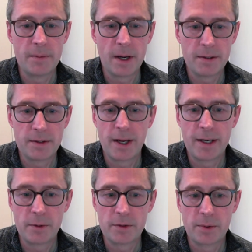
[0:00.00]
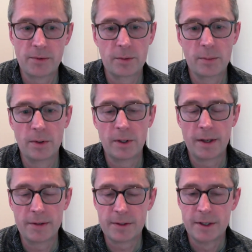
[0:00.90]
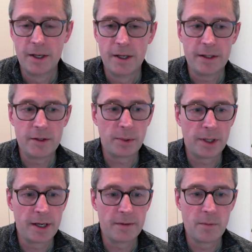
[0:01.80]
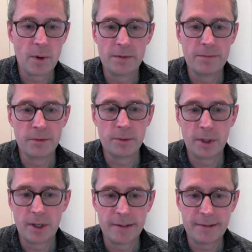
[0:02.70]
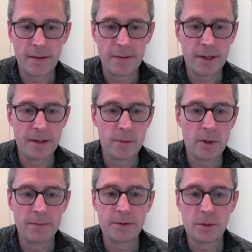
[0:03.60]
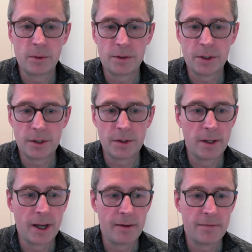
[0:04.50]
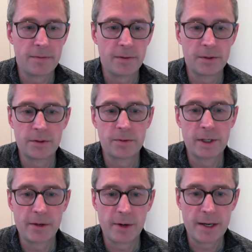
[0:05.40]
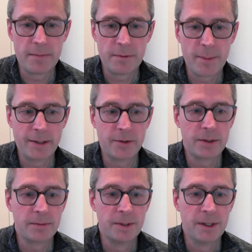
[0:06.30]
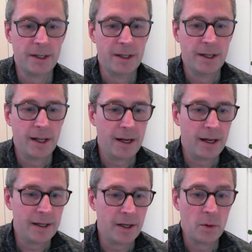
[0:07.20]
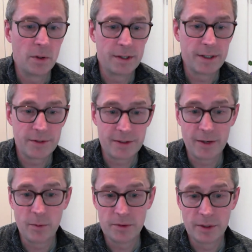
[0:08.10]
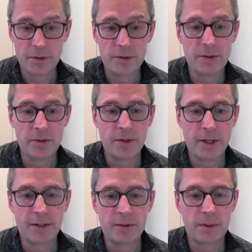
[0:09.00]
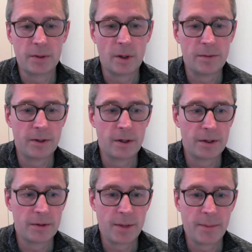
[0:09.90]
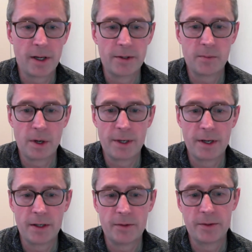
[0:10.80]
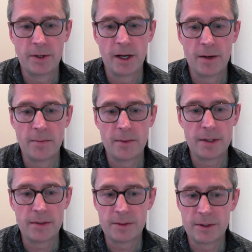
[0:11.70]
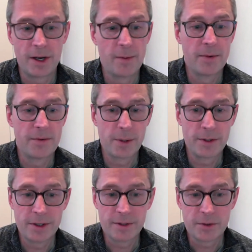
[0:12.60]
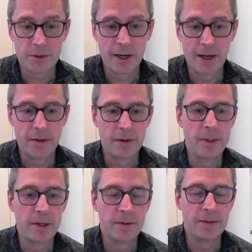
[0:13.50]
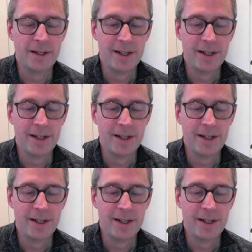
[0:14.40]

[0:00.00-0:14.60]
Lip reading: understanding what's possible. And there's plenty of wonderful suppliers out there that would love to talk to you that have lots of really great information. Organisations like Wood Solutions and things will offer a lot of seminars and webinars. There's a number through Engineers Australia that'll be on